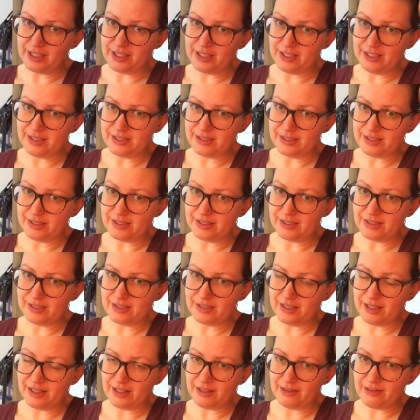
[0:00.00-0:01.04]
is
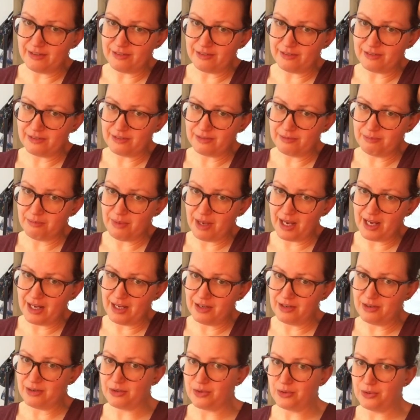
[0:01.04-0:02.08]
the
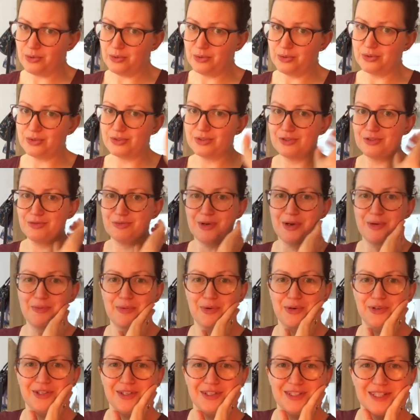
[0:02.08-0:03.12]
main cause of my
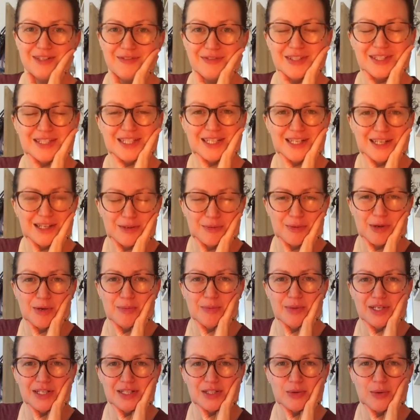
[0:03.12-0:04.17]
productivity at the
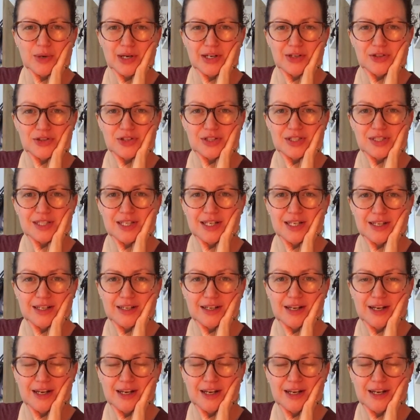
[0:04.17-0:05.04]
moment. It's quite interesting.